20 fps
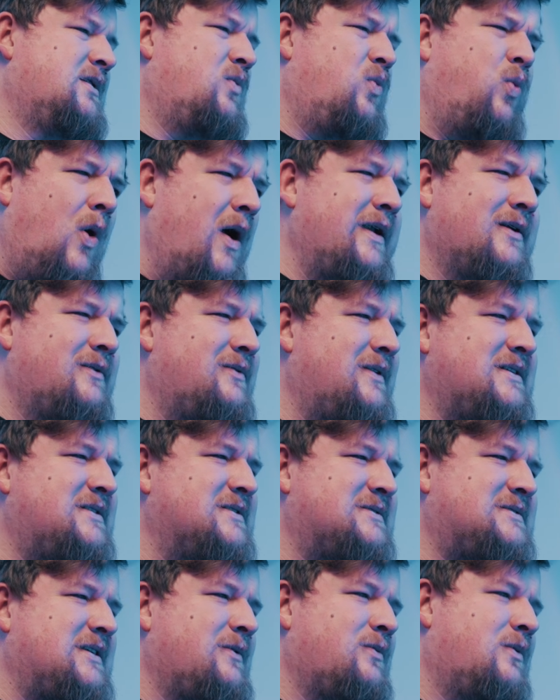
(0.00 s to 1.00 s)
Why don't they
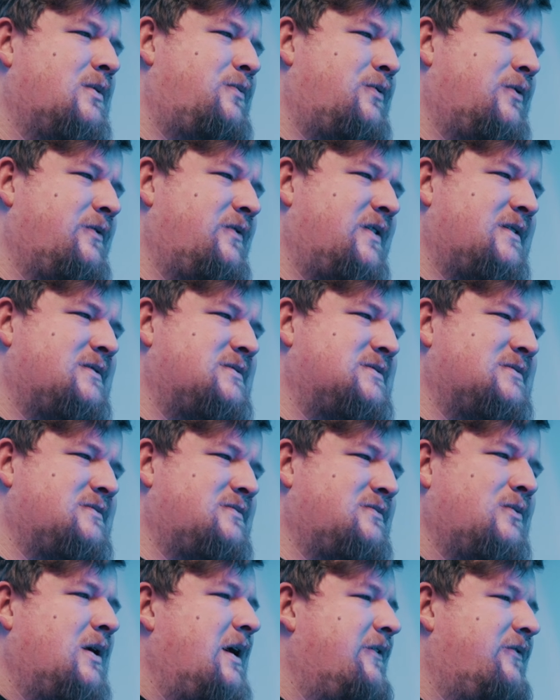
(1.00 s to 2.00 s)
just say 1.0,
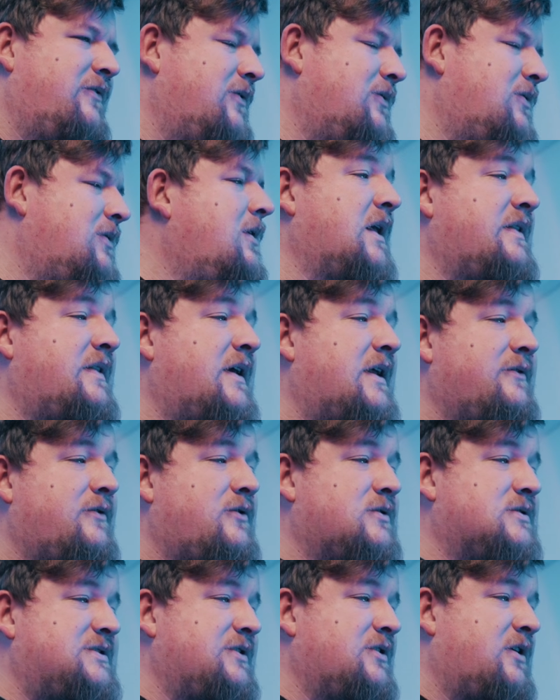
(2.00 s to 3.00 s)
whatever? And then, of
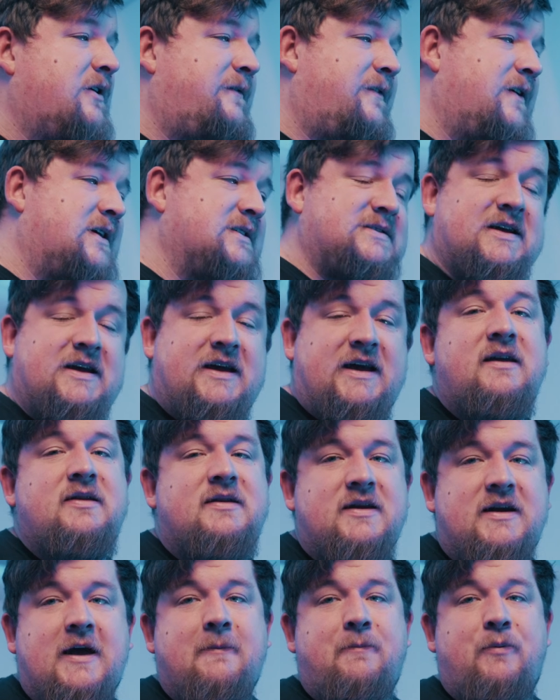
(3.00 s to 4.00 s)
course, you've got a faster
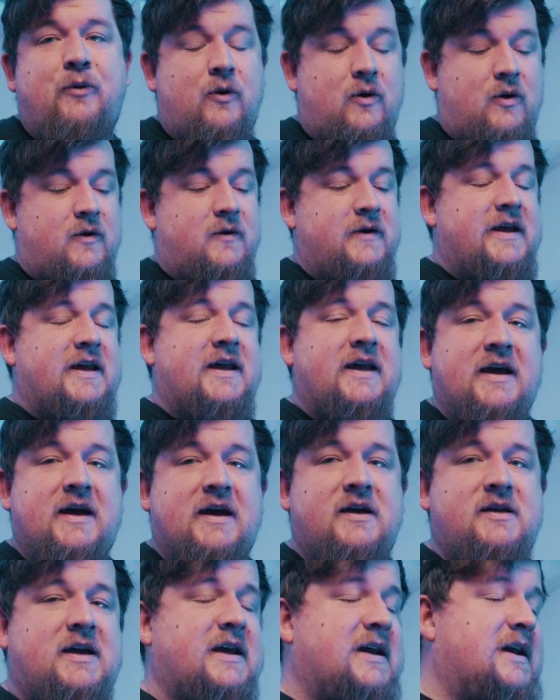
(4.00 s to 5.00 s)
Ethernet port on
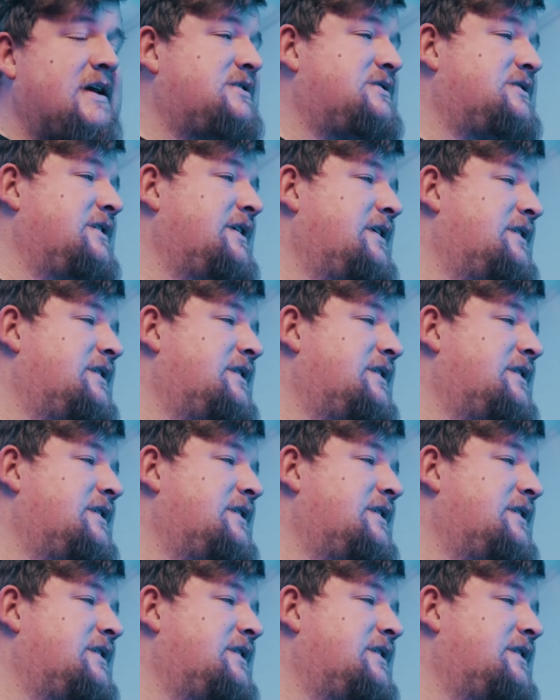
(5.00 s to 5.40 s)
here. It actually